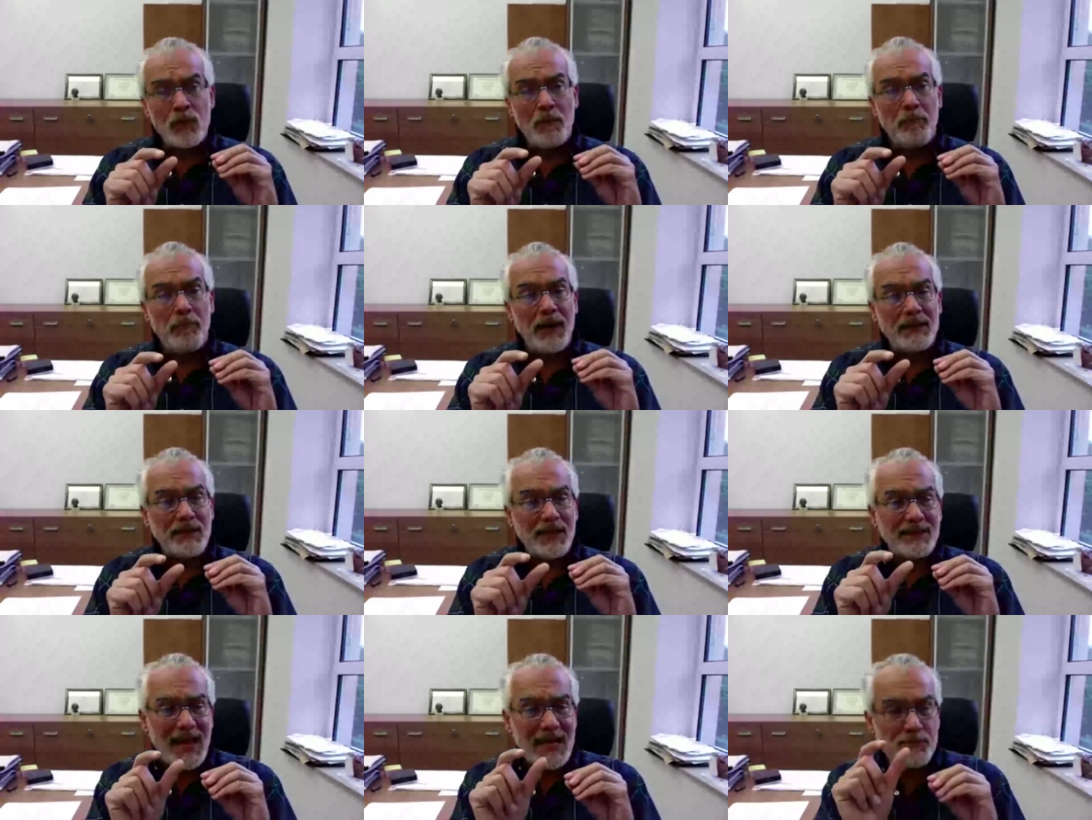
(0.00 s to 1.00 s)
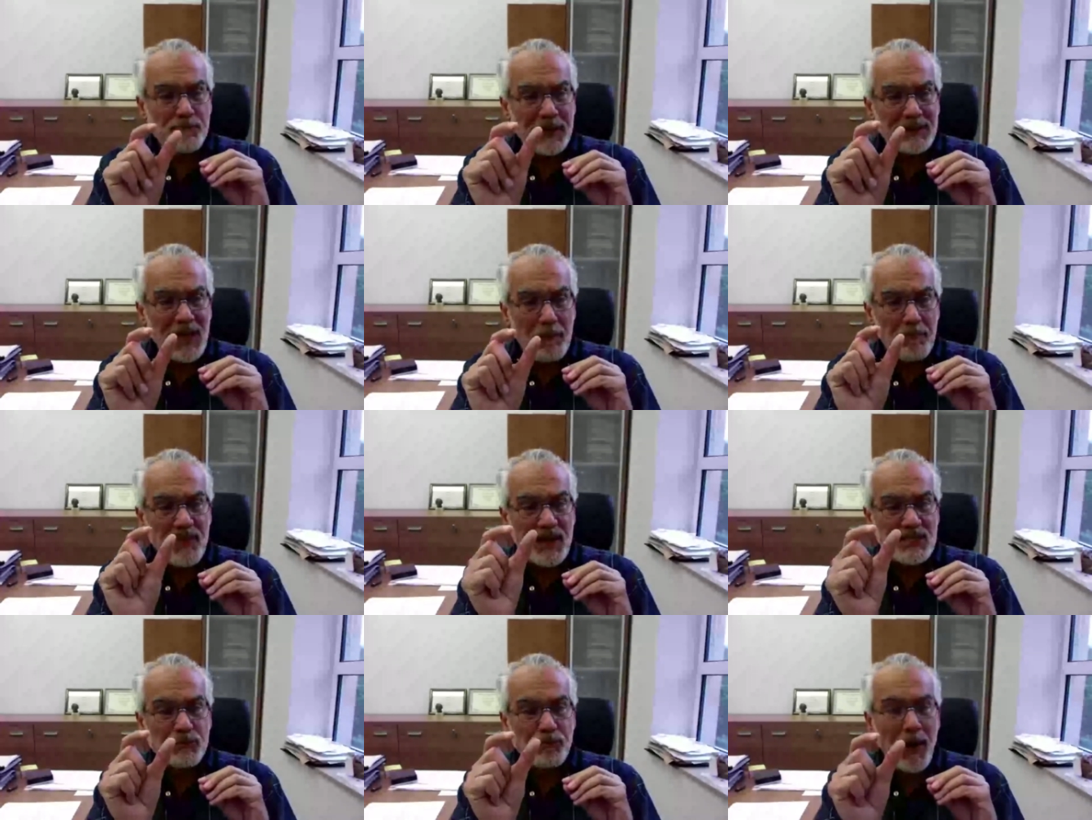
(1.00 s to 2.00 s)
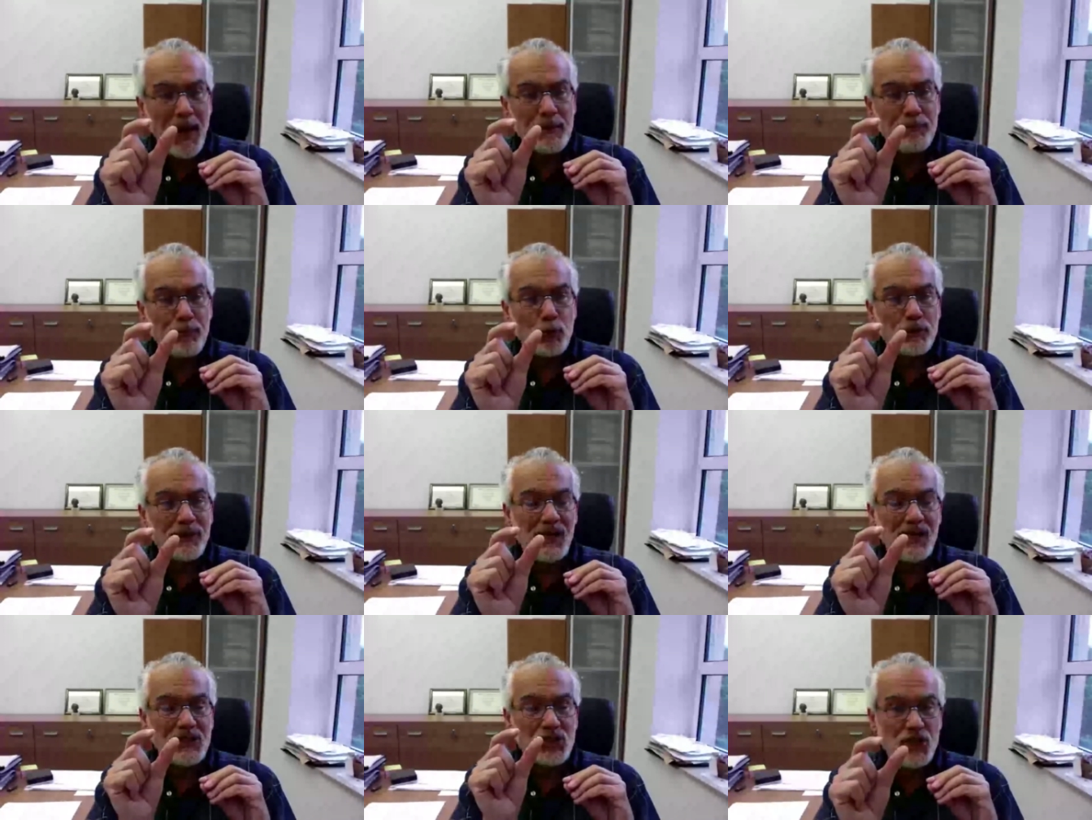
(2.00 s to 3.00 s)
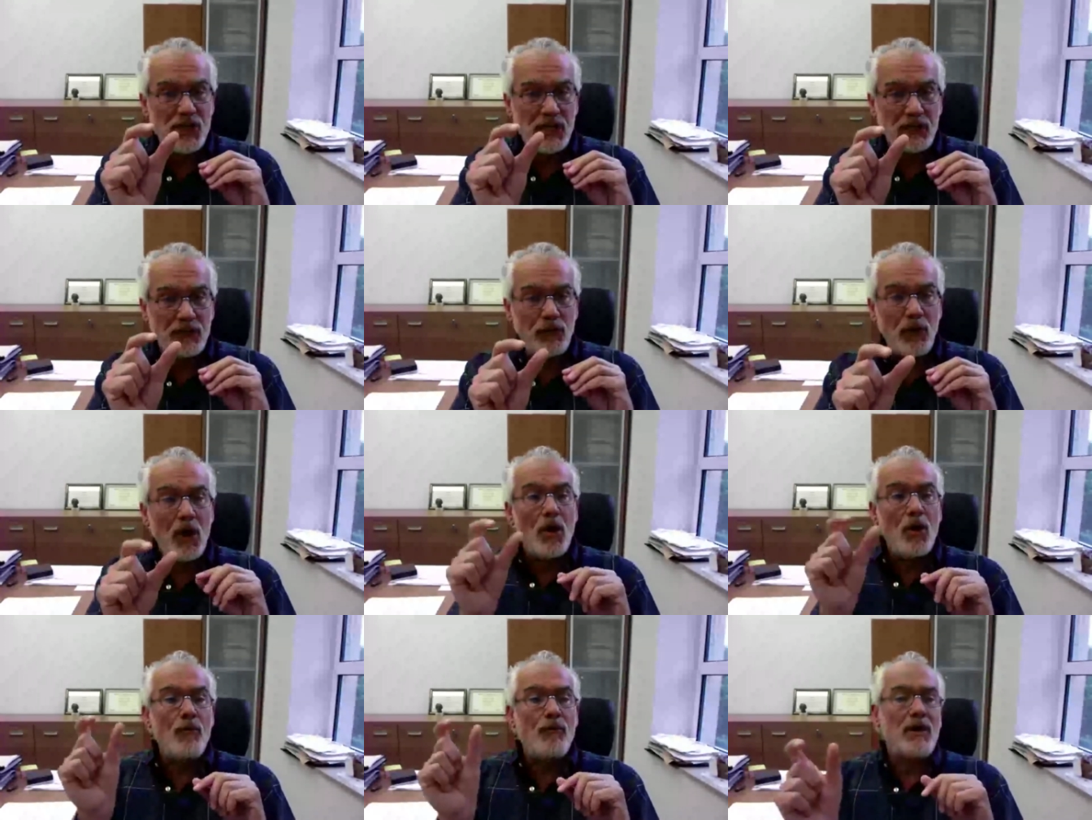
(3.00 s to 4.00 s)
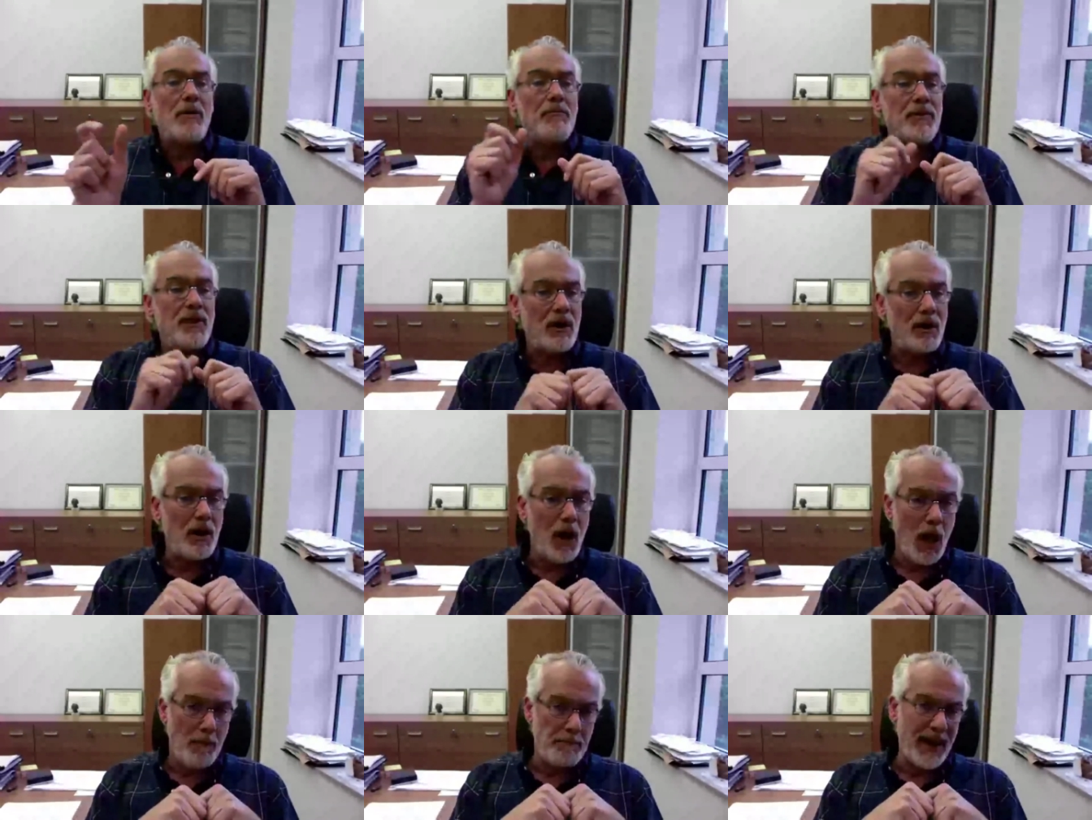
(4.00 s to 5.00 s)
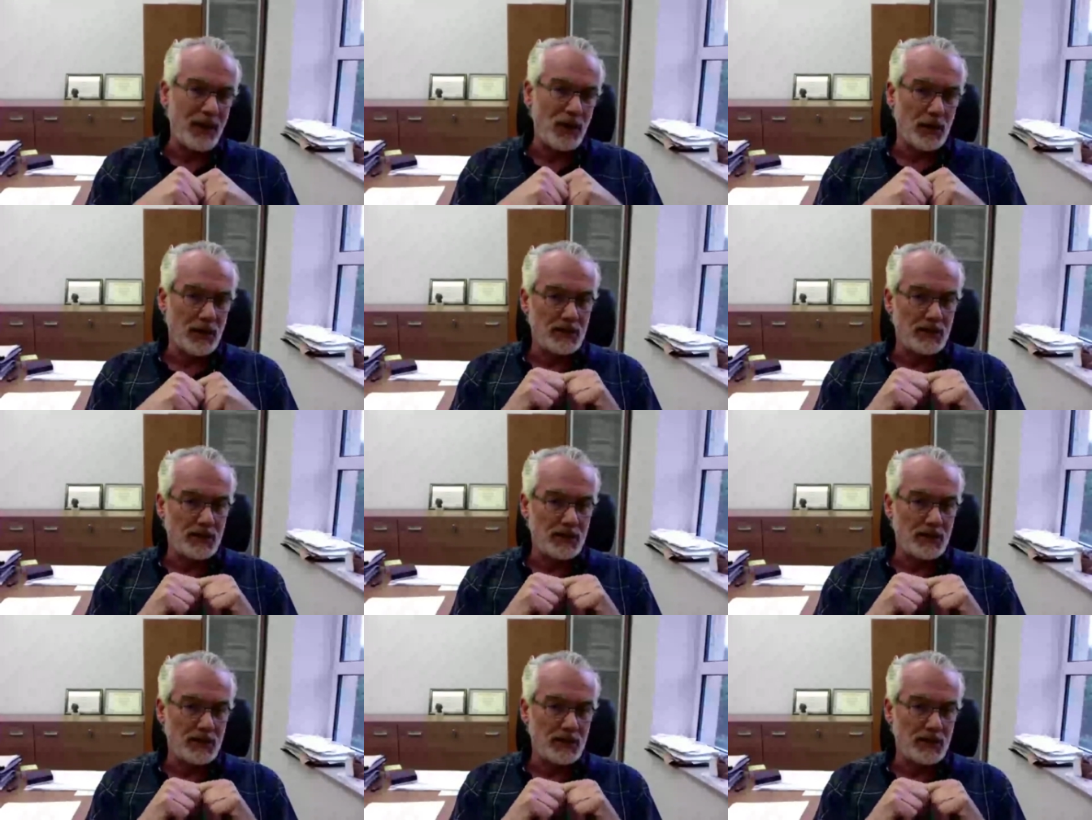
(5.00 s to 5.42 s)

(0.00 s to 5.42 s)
but it has picked up the spike protein gene from the pangolin.